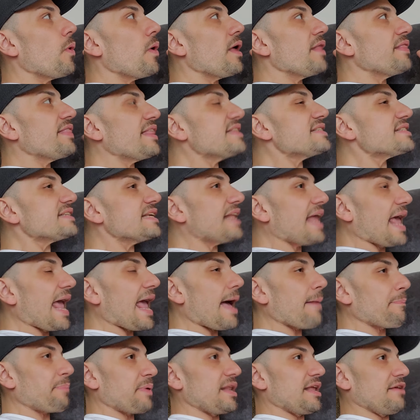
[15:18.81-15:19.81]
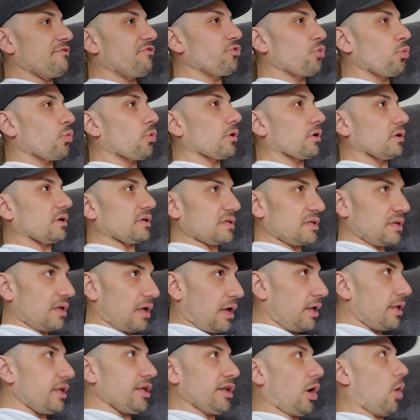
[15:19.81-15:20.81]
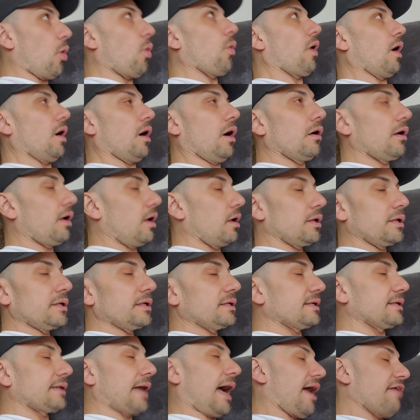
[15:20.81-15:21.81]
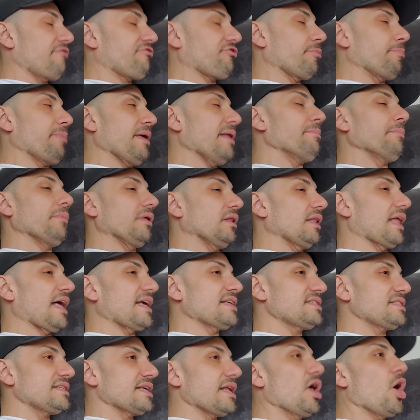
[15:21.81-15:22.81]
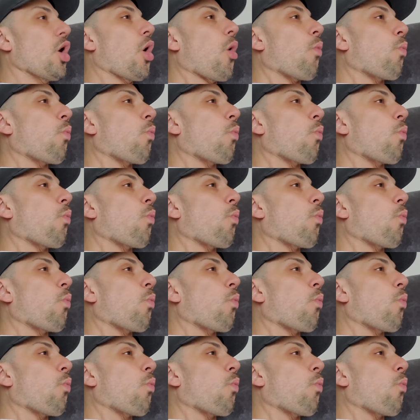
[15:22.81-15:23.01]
This can happen if you're, God forbid, molested.